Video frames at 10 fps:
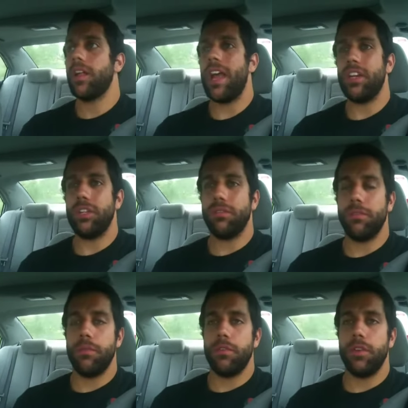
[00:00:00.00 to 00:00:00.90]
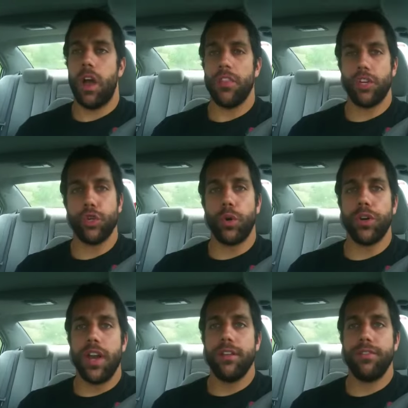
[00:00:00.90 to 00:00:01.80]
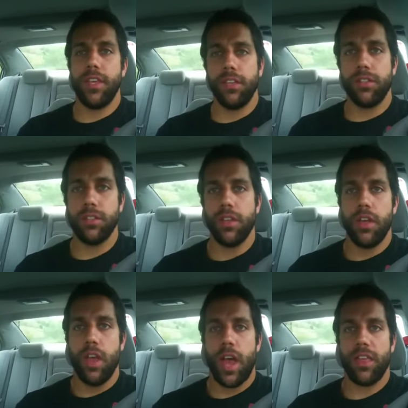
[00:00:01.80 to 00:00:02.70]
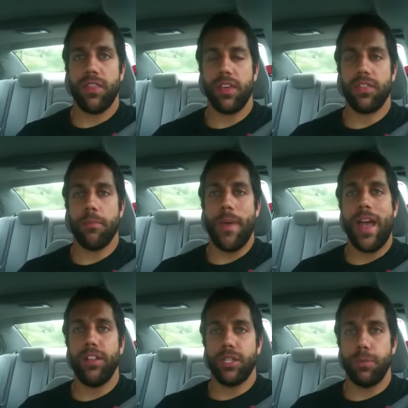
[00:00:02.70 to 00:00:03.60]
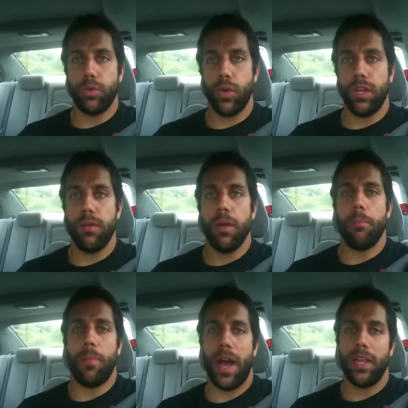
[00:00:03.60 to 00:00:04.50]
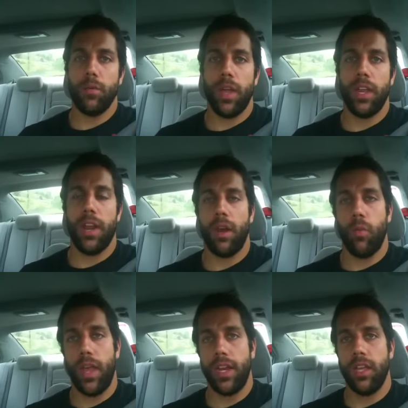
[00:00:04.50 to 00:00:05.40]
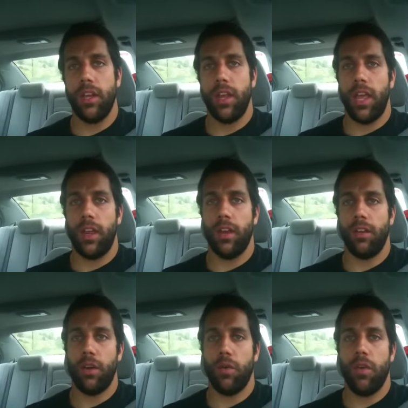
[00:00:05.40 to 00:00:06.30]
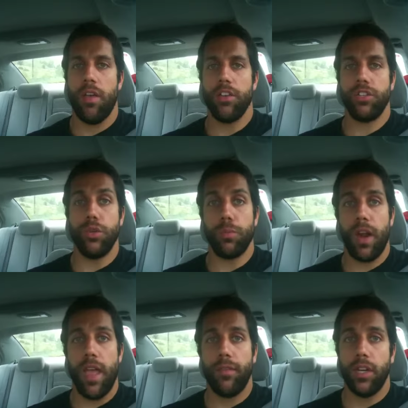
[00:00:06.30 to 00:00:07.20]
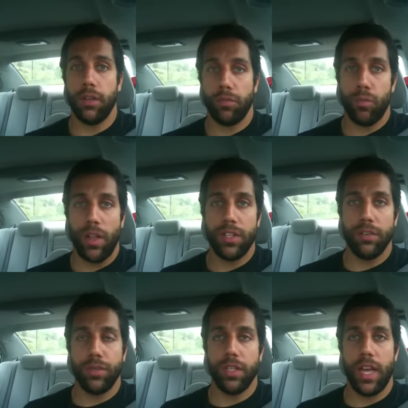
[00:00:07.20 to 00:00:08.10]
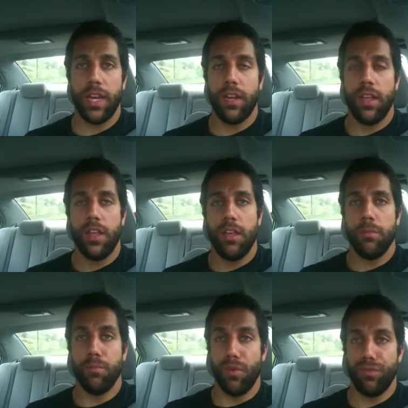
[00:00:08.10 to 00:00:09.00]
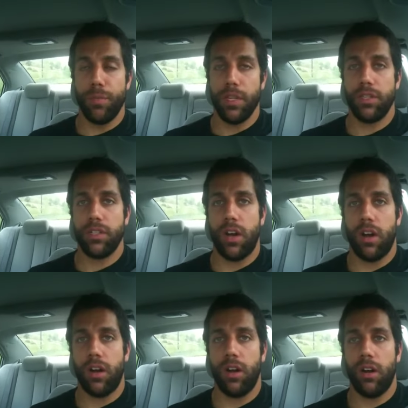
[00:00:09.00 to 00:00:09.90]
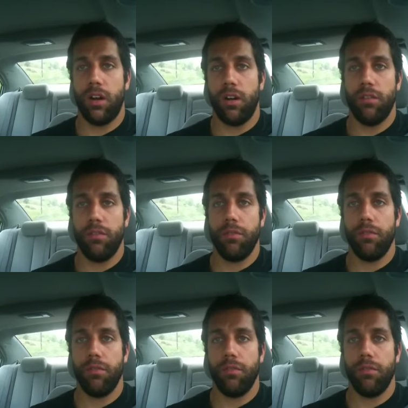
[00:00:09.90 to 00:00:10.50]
kind of on the shorter end of things, I think the balance between body weight and weighted and you know super heavy to relatively light movements are are